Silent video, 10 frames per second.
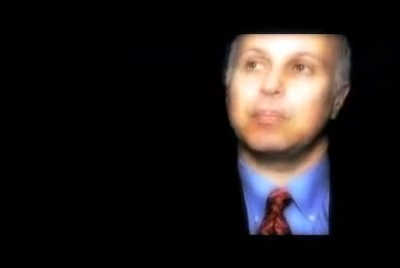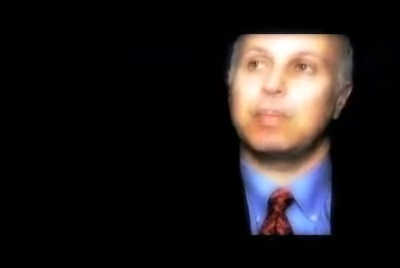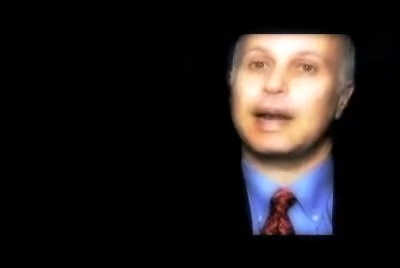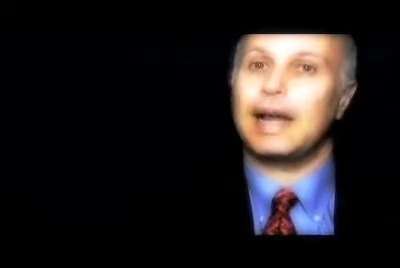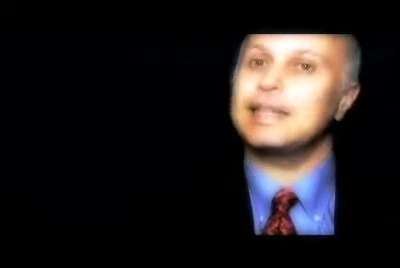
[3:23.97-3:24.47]

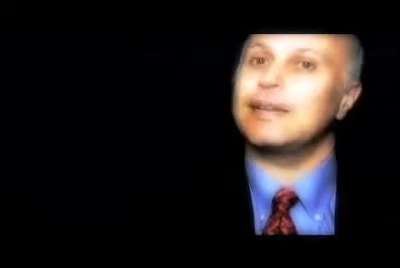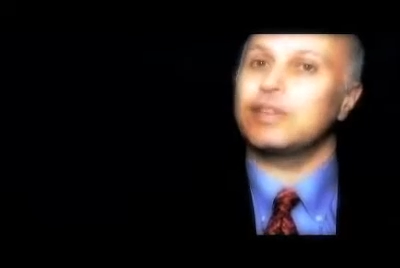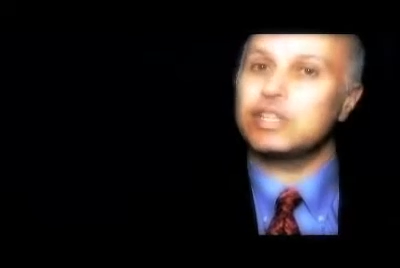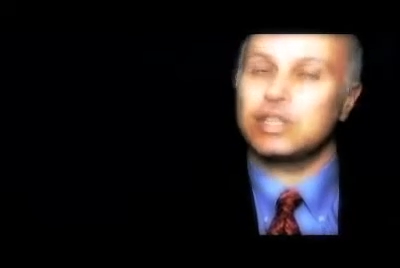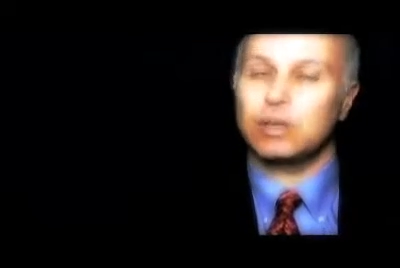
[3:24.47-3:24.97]
But I
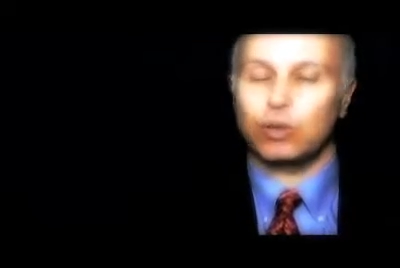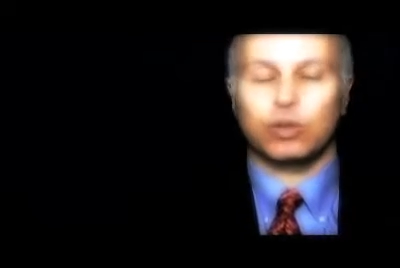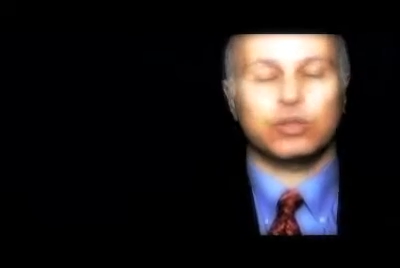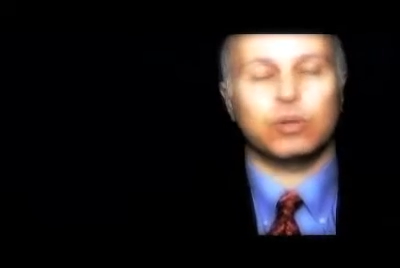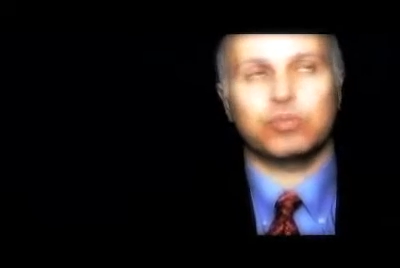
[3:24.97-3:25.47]
definitely see the
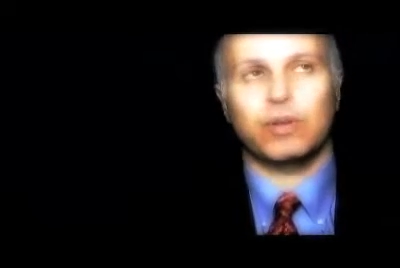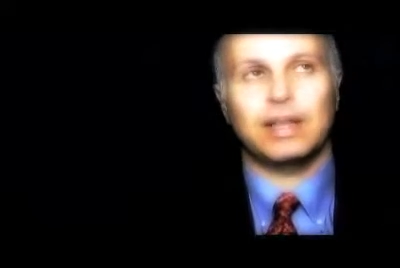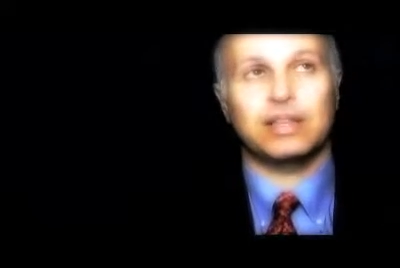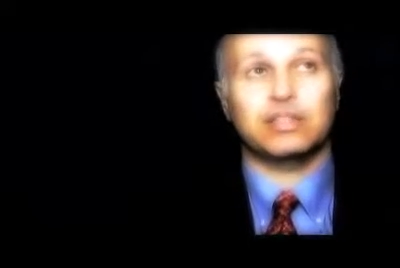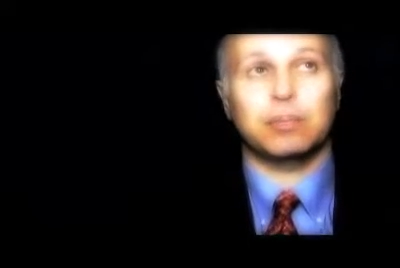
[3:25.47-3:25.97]
long-term
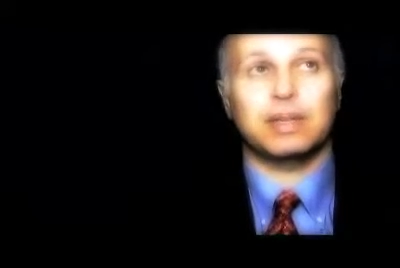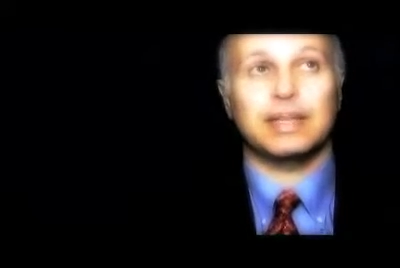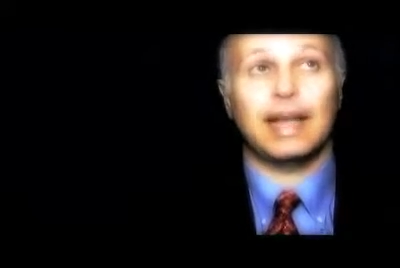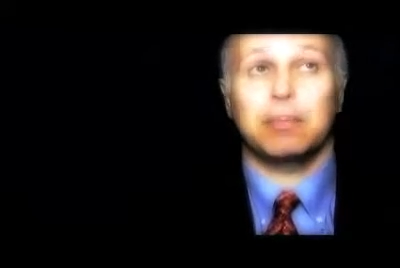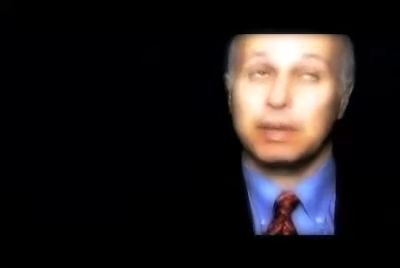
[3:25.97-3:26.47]
trend as something
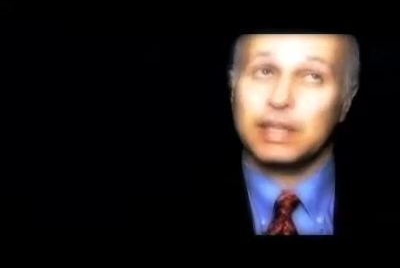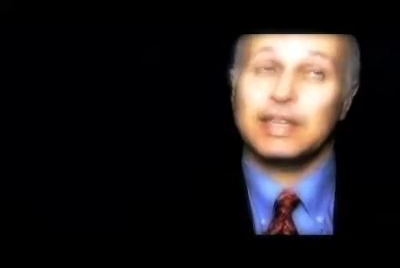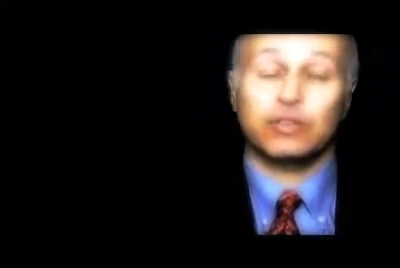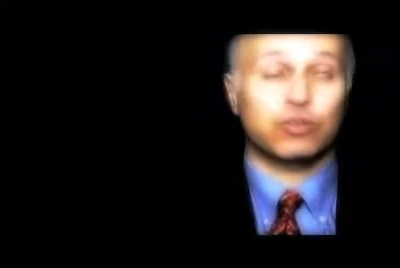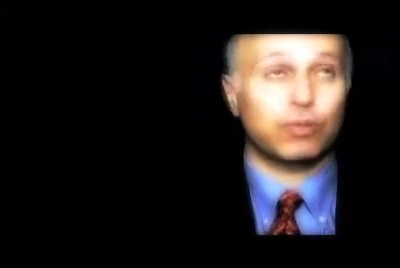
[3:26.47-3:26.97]
down. But the
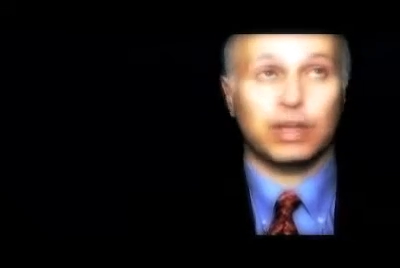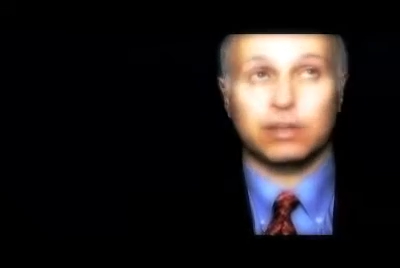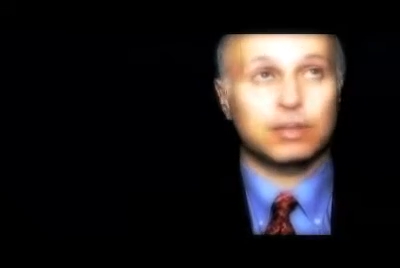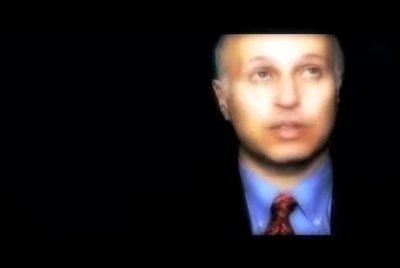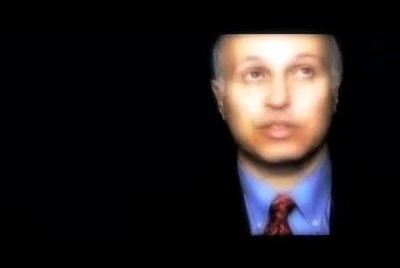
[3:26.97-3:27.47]
deals are real.
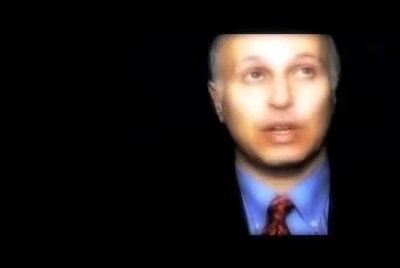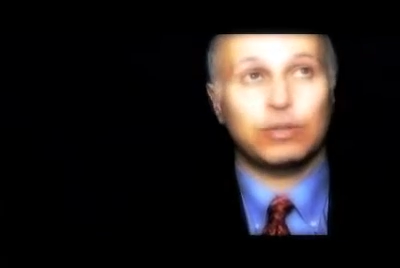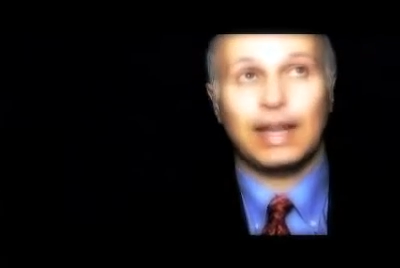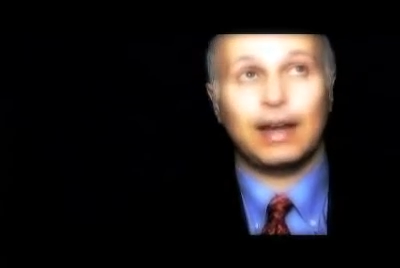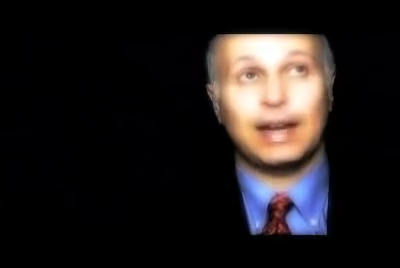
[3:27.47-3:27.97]
There's no
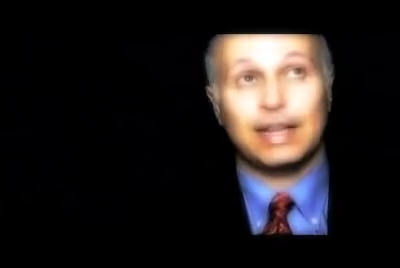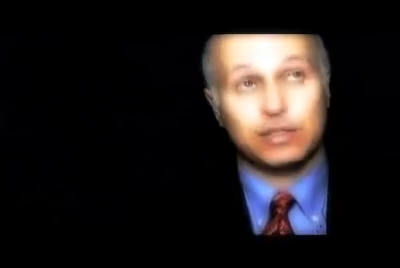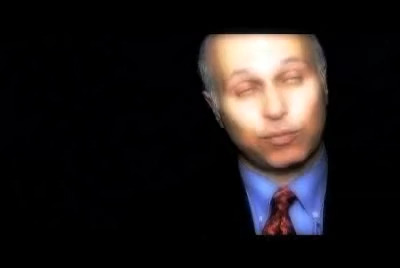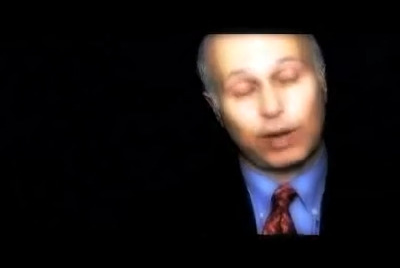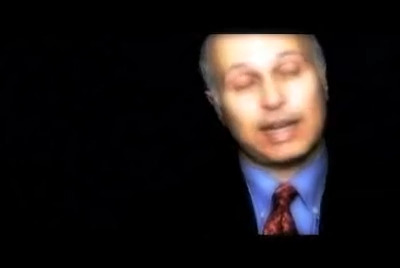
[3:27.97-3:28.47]
doubt. As
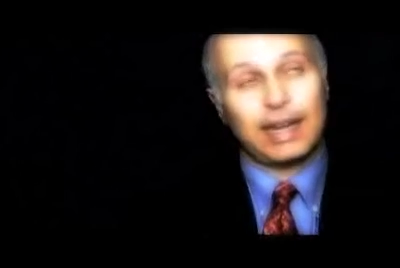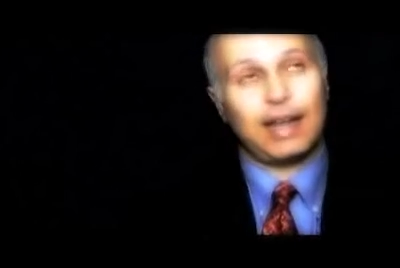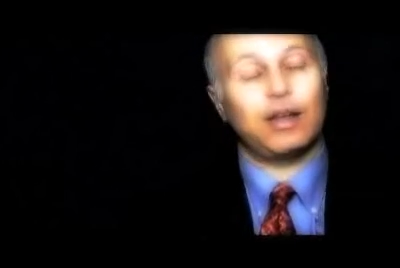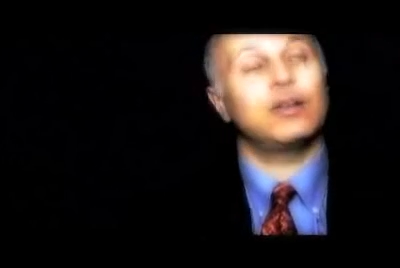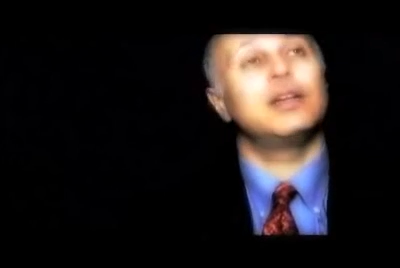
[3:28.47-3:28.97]
of right
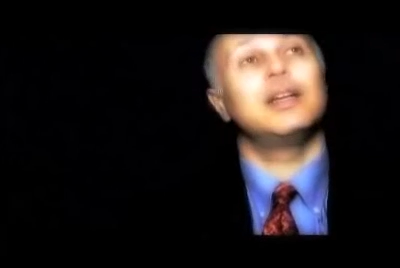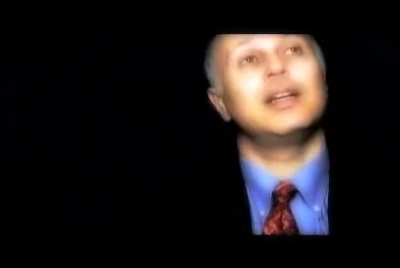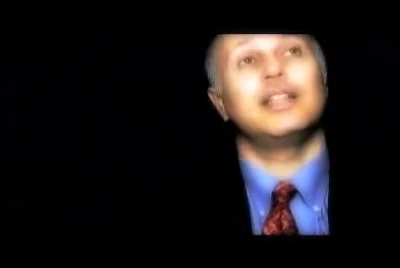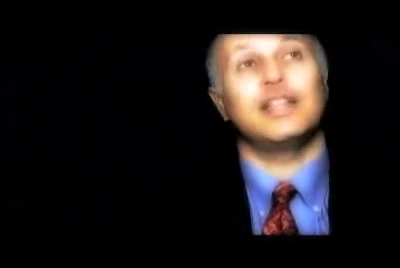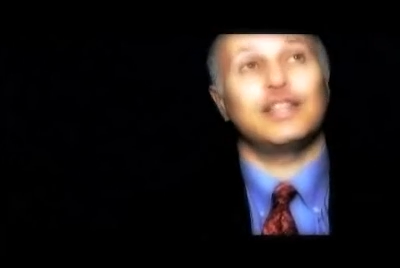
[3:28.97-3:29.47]
now,
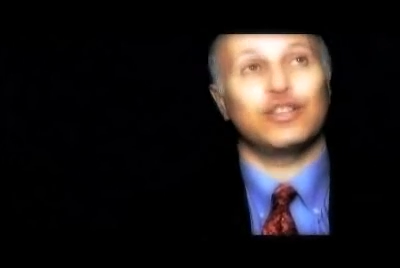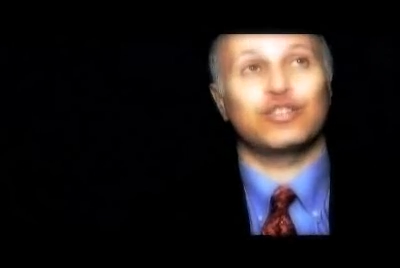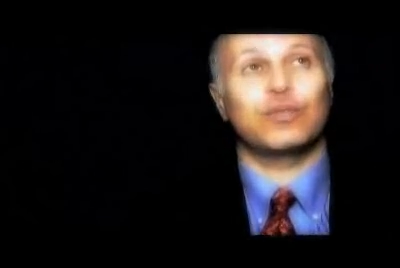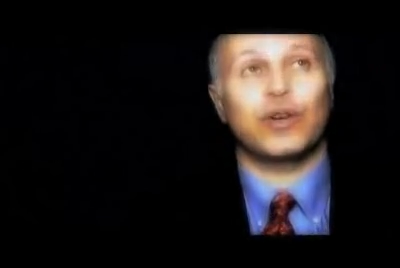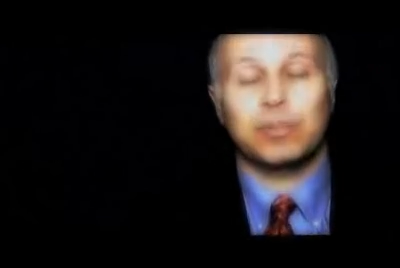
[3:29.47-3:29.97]
the
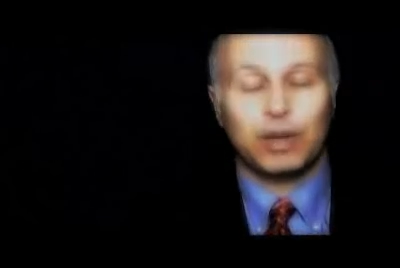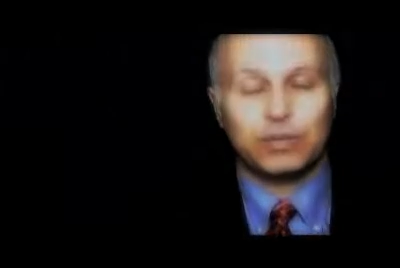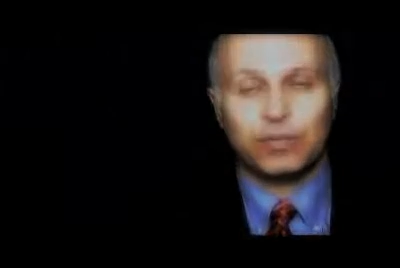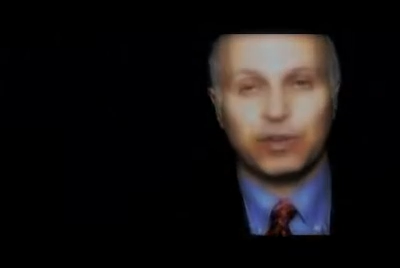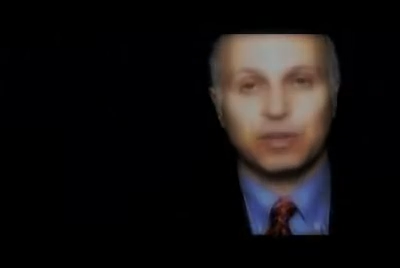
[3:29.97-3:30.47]
deals are very
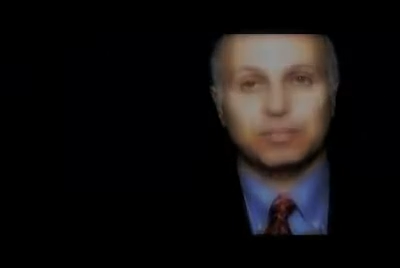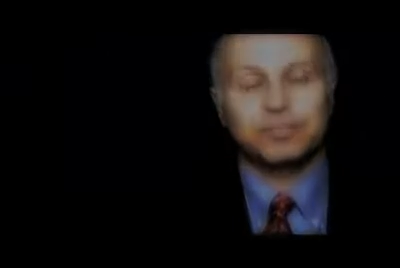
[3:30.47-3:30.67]
much real.